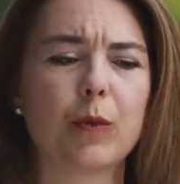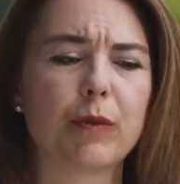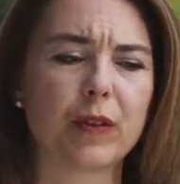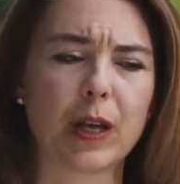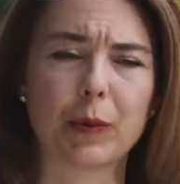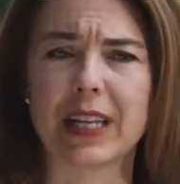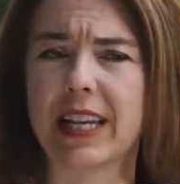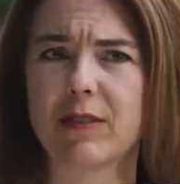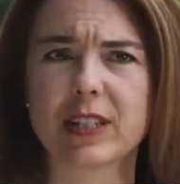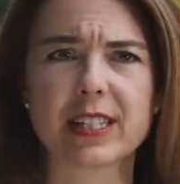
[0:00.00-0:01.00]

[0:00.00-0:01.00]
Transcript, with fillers: We feel like we can never